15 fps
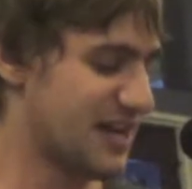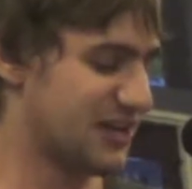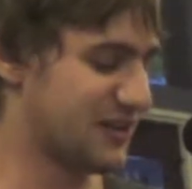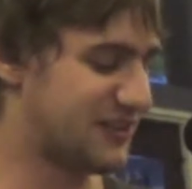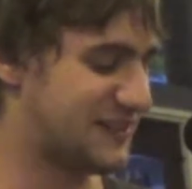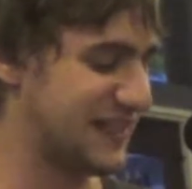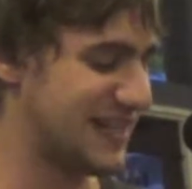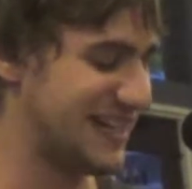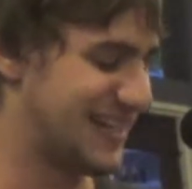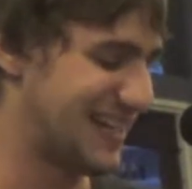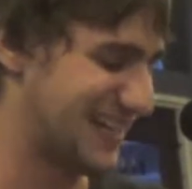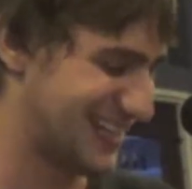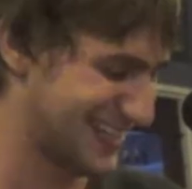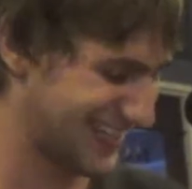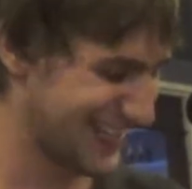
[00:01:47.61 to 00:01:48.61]
You're sitting
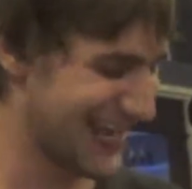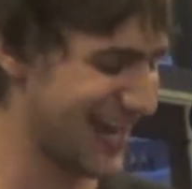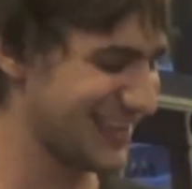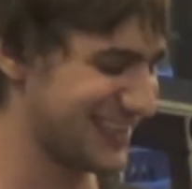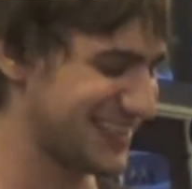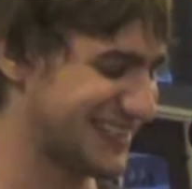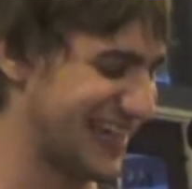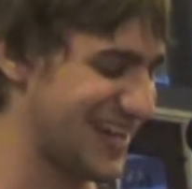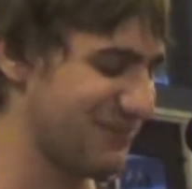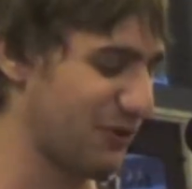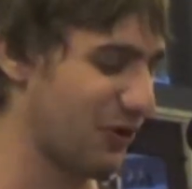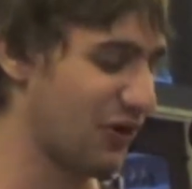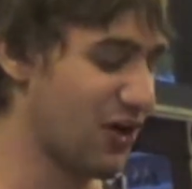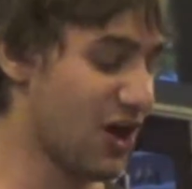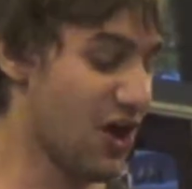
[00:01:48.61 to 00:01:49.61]
at the
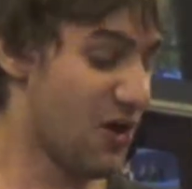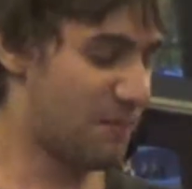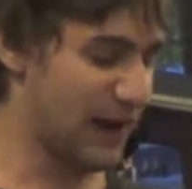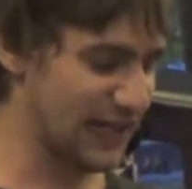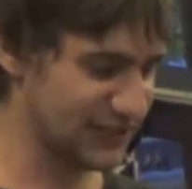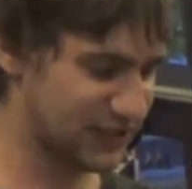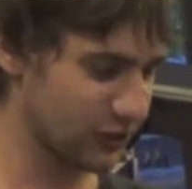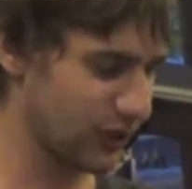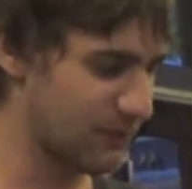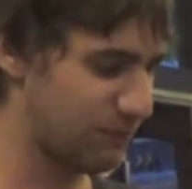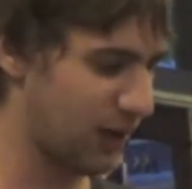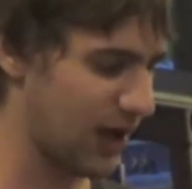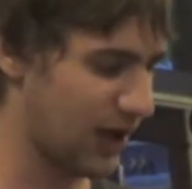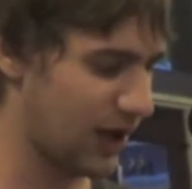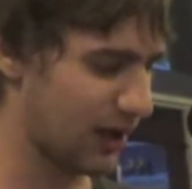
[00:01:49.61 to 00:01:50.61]
table, pencil in
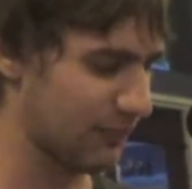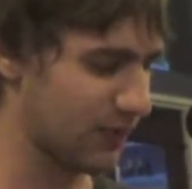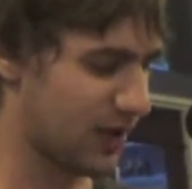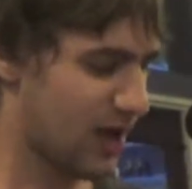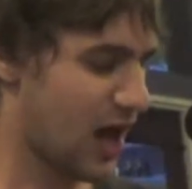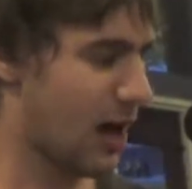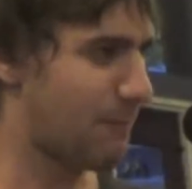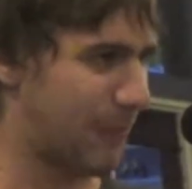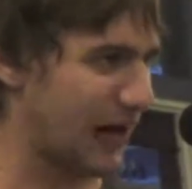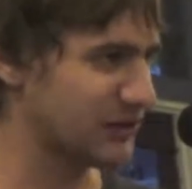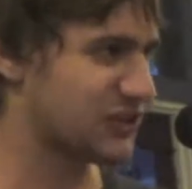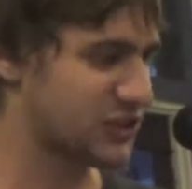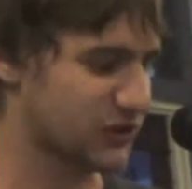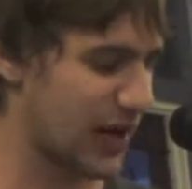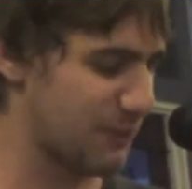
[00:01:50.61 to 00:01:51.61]
palm,
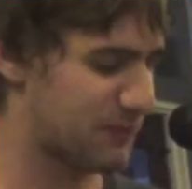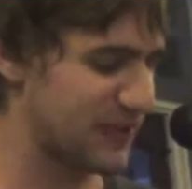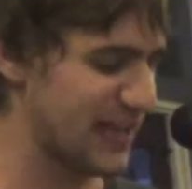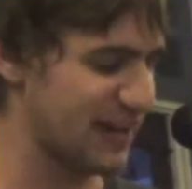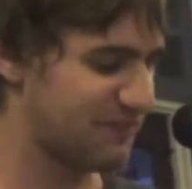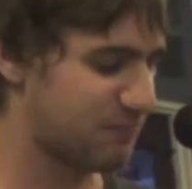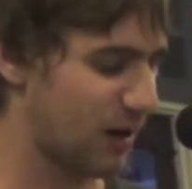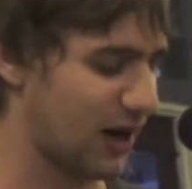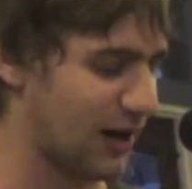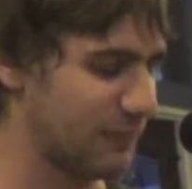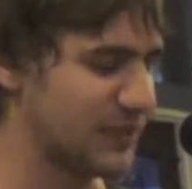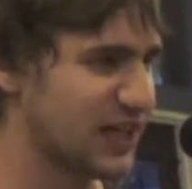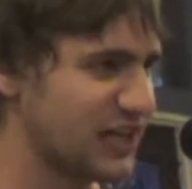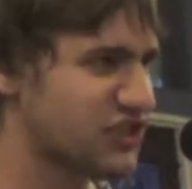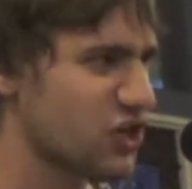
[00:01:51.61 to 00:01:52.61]
about to drop the F-bomb
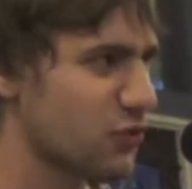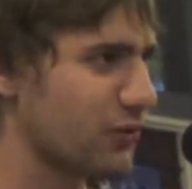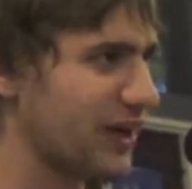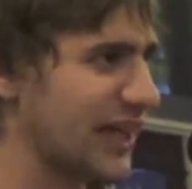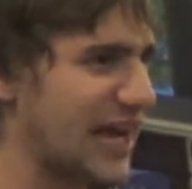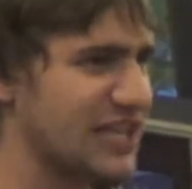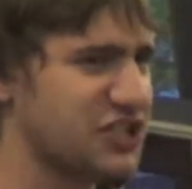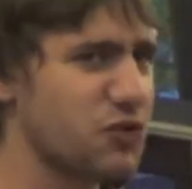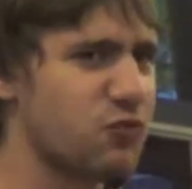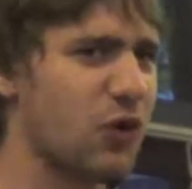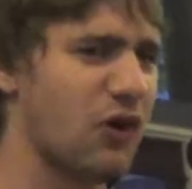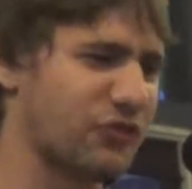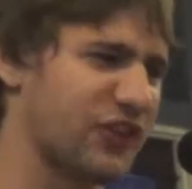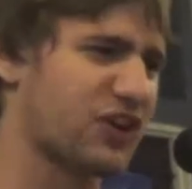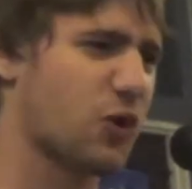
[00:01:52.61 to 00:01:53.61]
because you realize you
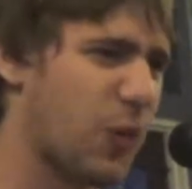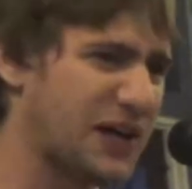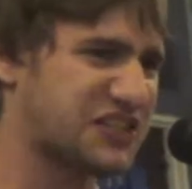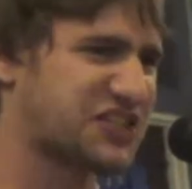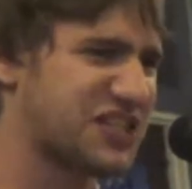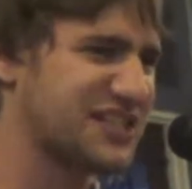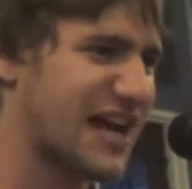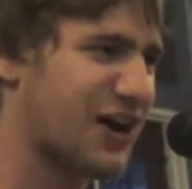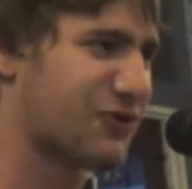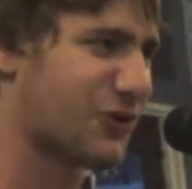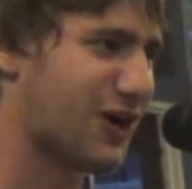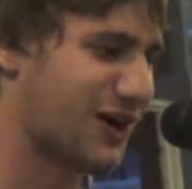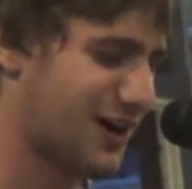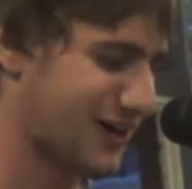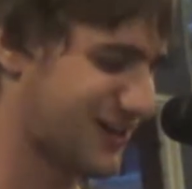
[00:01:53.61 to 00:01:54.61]
wrote the question down
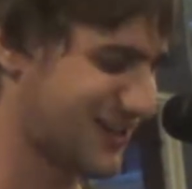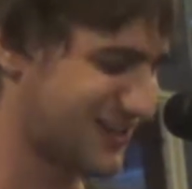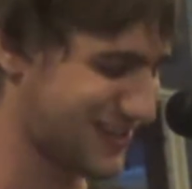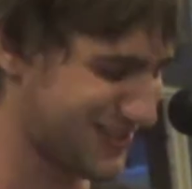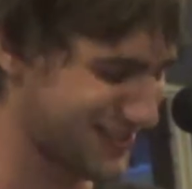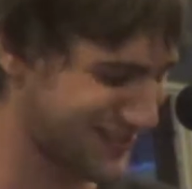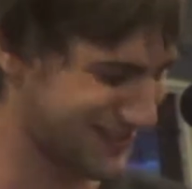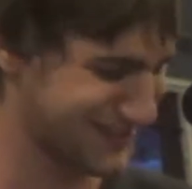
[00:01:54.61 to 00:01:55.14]
wrong.